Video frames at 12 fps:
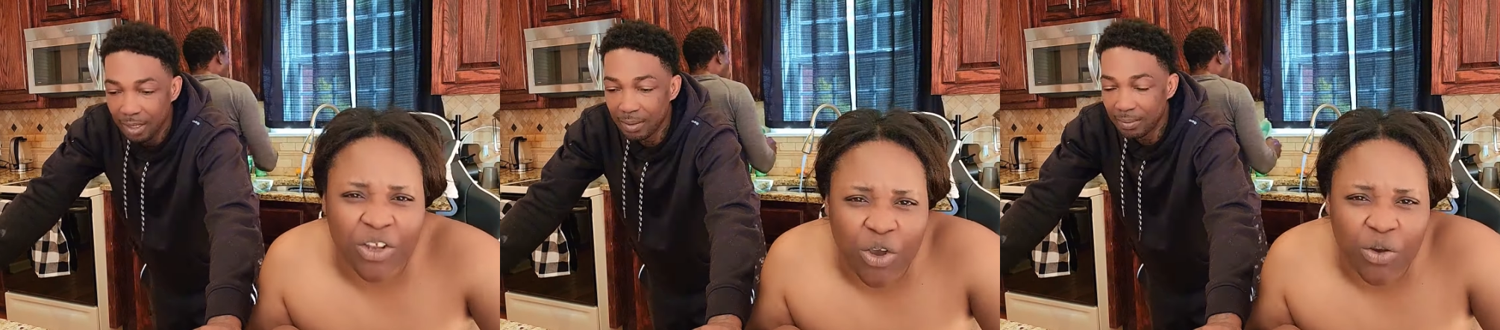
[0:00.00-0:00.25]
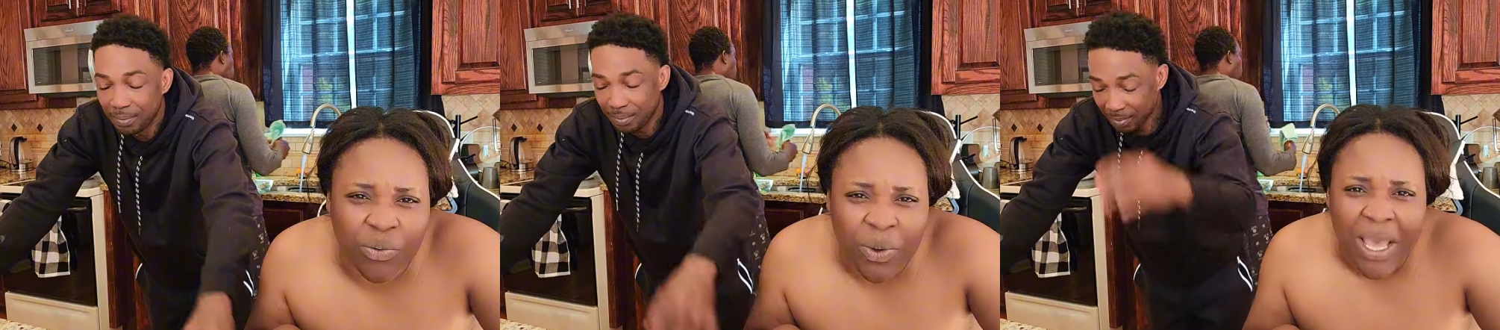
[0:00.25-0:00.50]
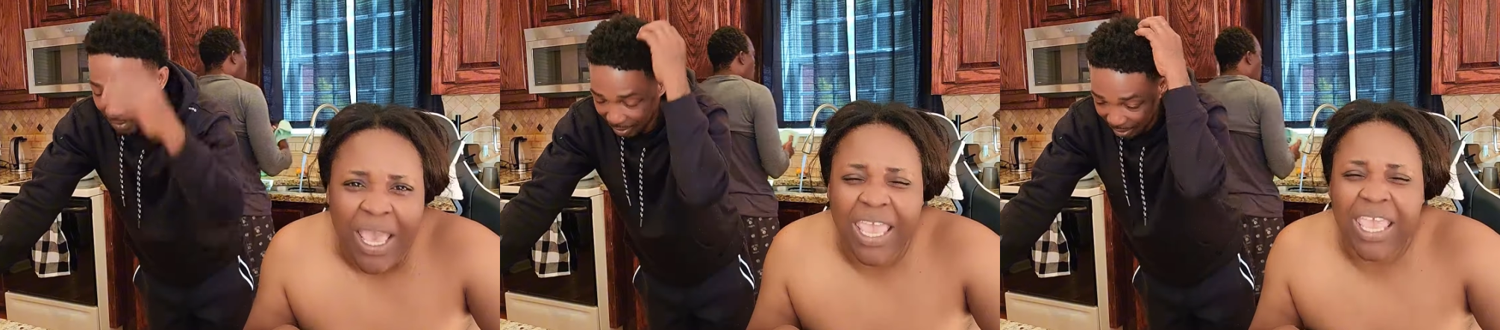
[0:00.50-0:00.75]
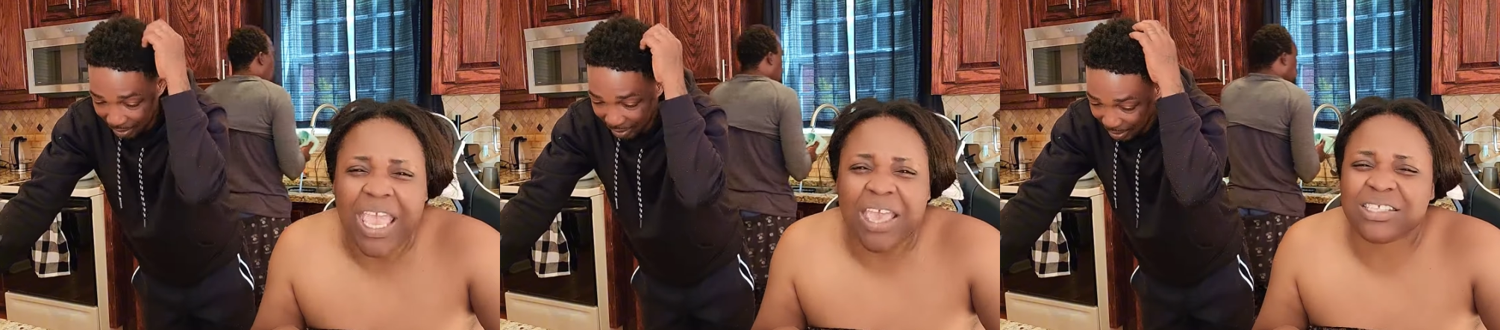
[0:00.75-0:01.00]
Speaker 1: hour?
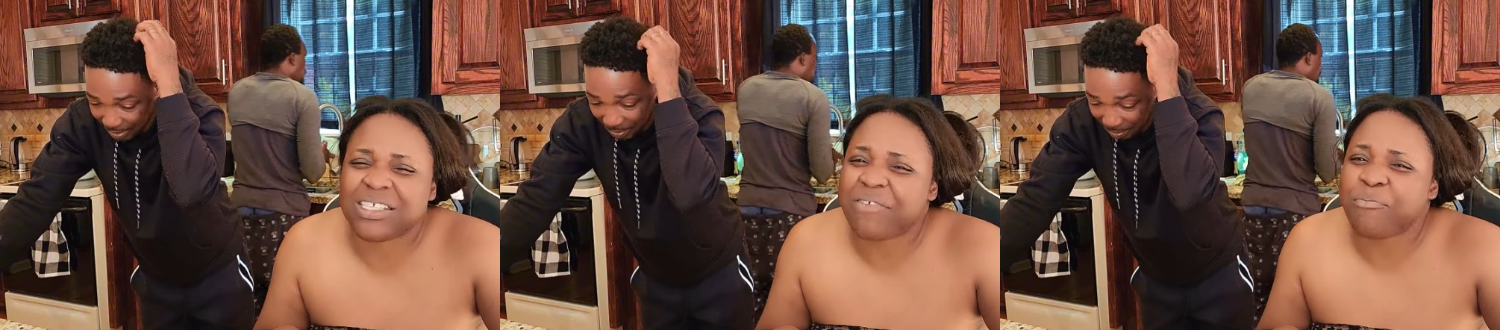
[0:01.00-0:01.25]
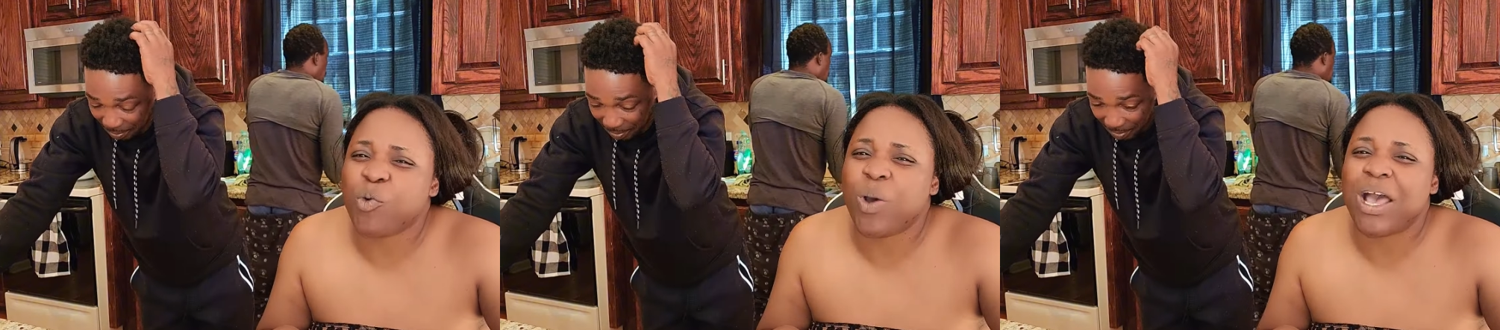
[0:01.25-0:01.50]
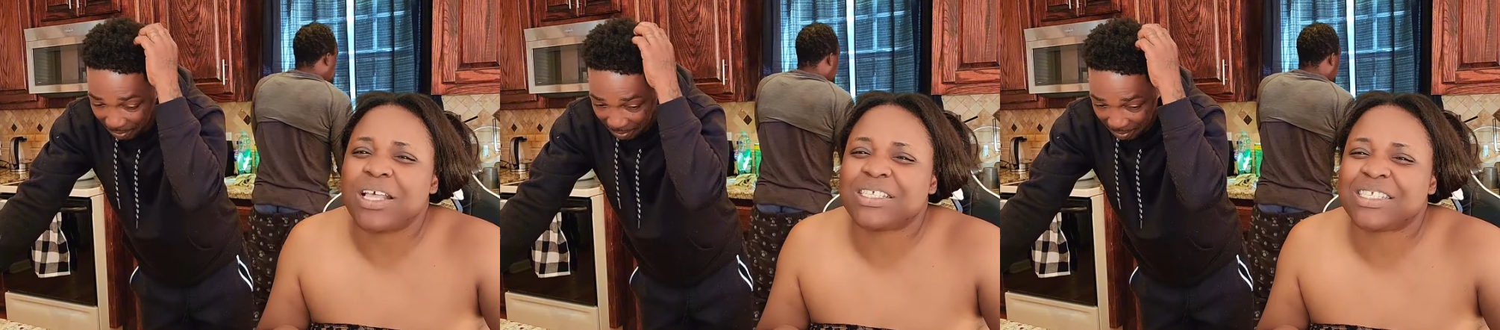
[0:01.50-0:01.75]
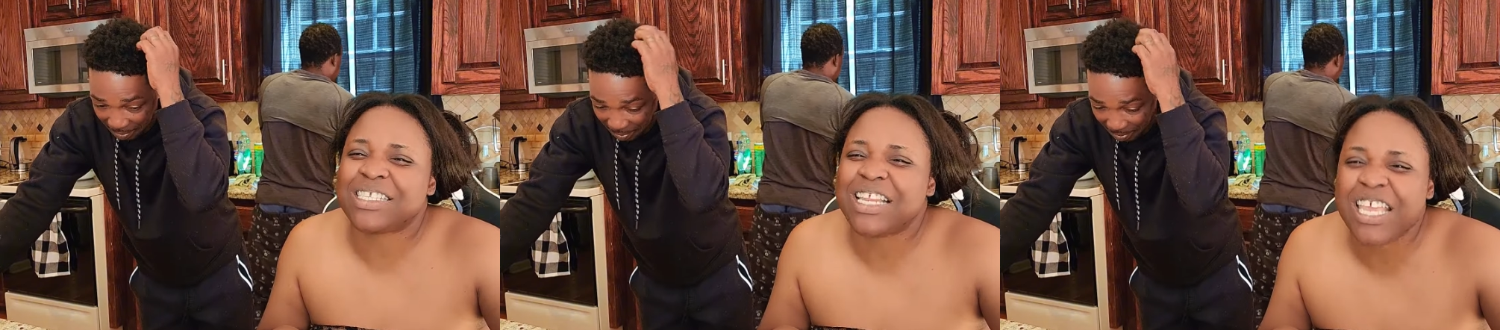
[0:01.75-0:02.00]
If you want to
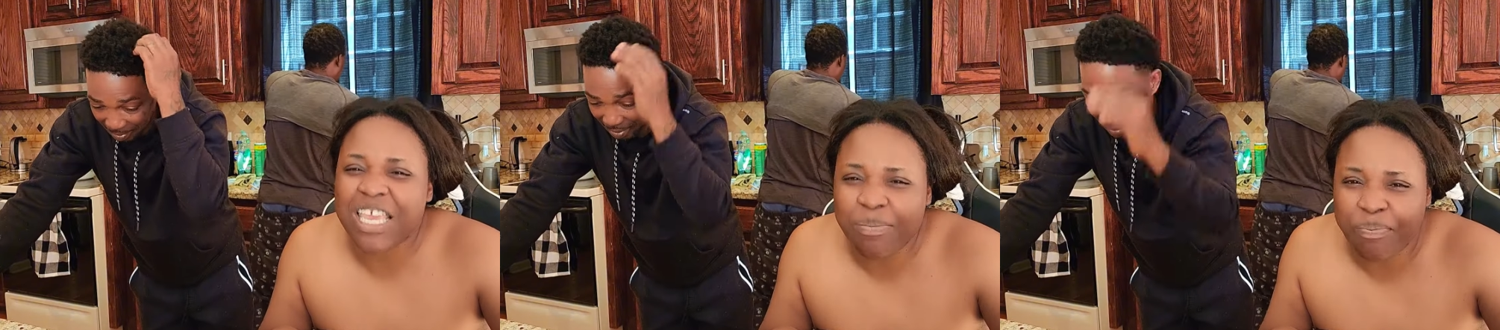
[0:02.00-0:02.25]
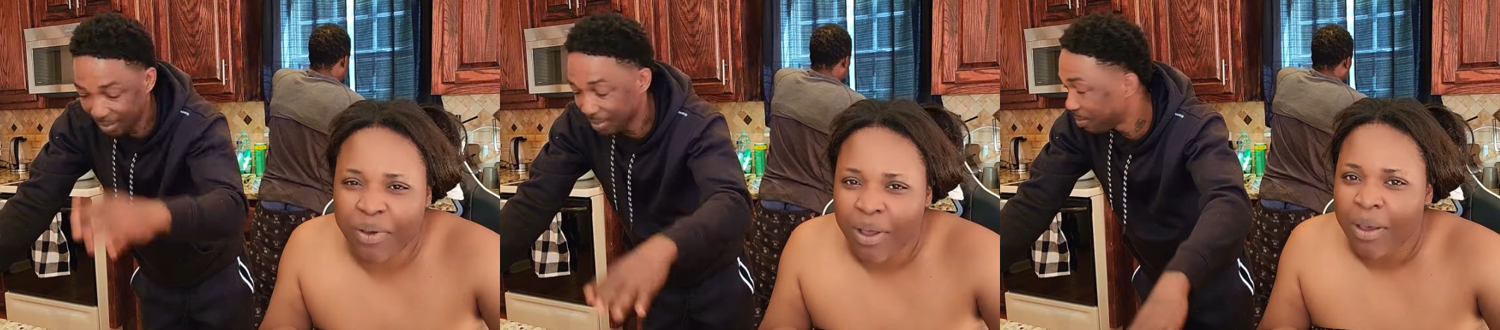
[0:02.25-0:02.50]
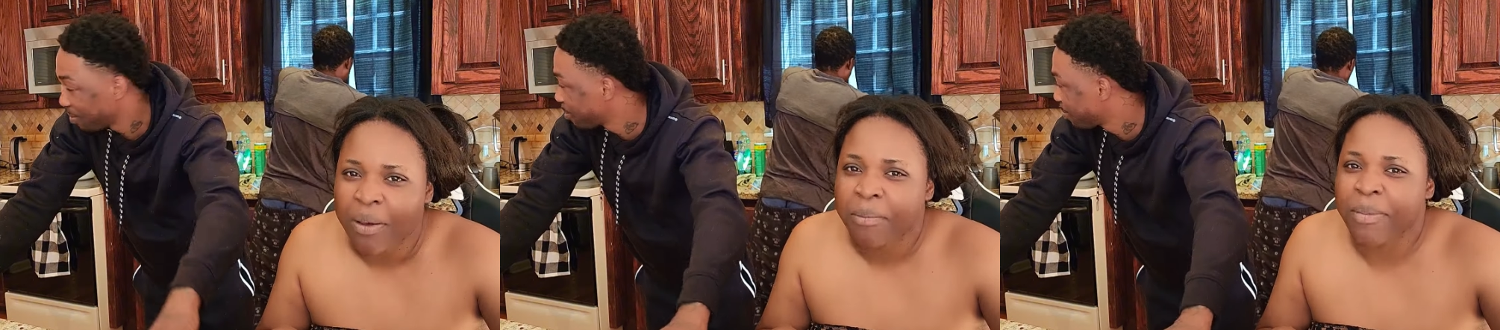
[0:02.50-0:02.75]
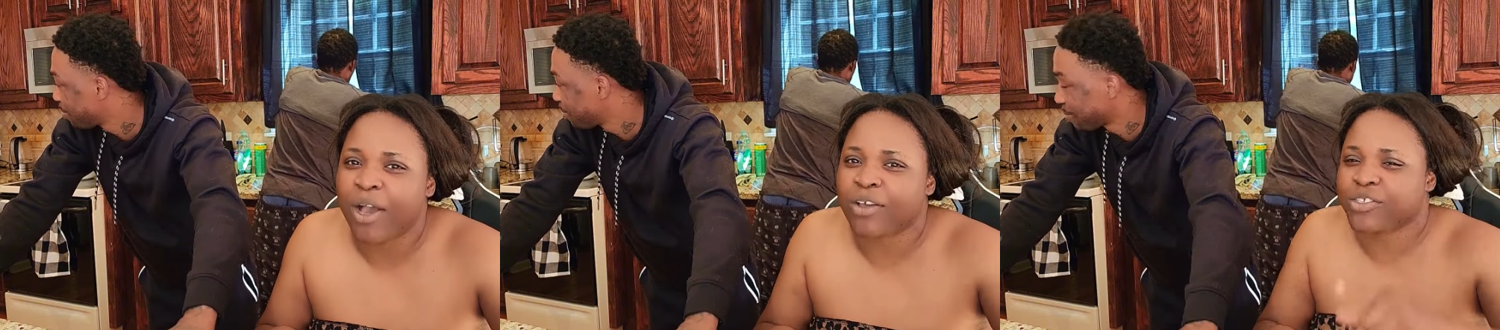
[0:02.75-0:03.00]
sleep, me
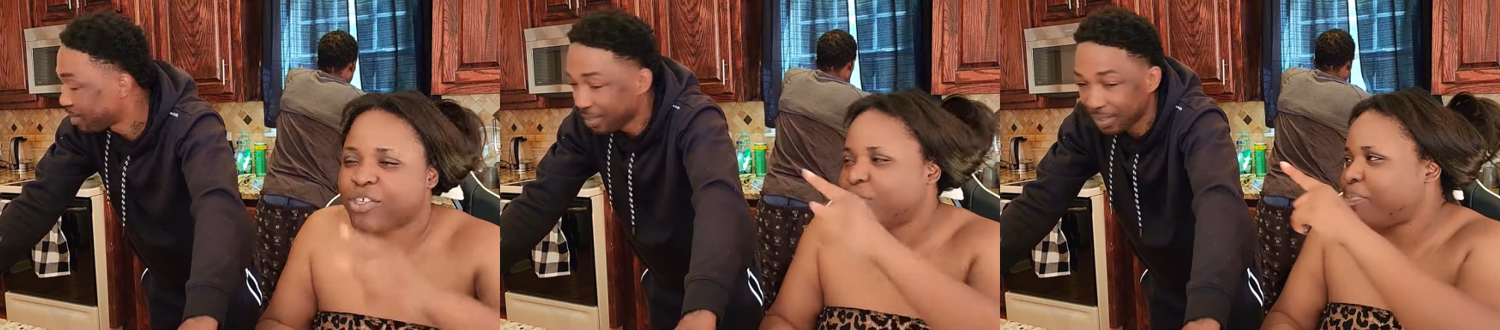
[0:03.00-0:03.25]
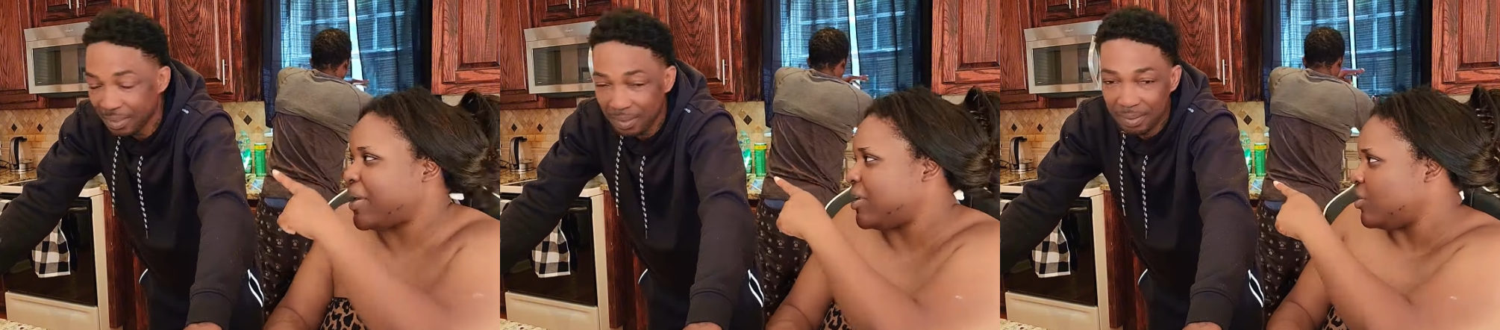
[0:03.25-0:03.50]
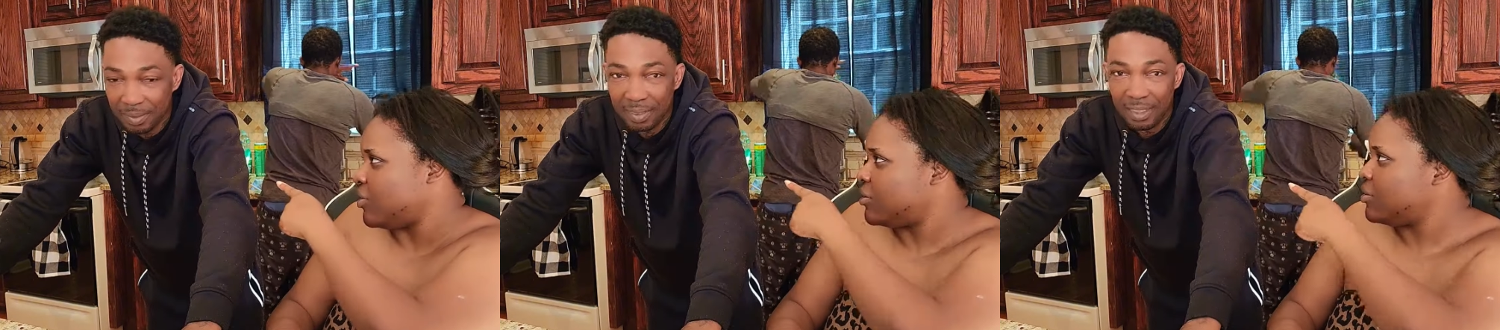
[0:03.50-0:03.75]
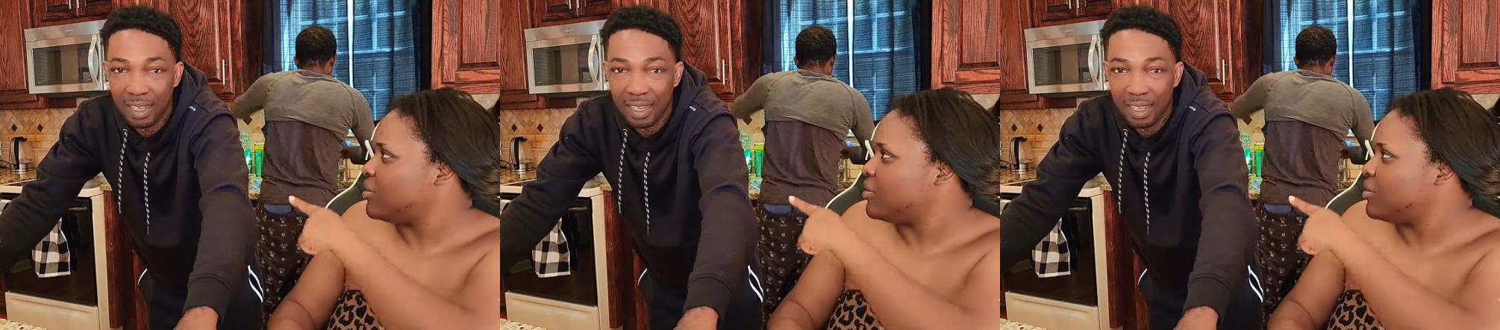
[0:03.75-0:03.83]
I suspect you.